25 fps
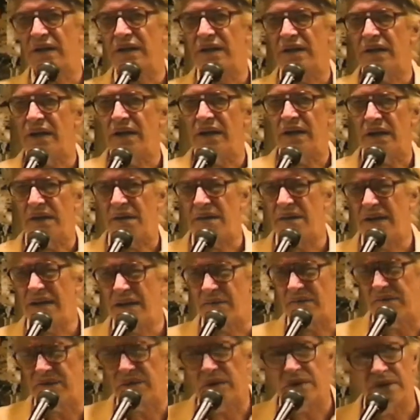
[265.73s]
and I think
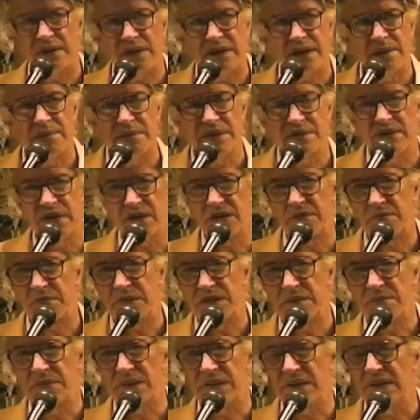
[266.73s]
had flown a couple of other
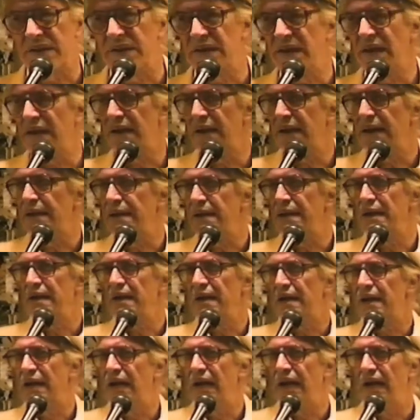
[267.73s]
people in.
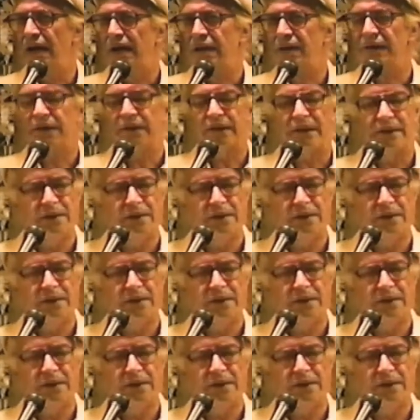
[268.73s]
And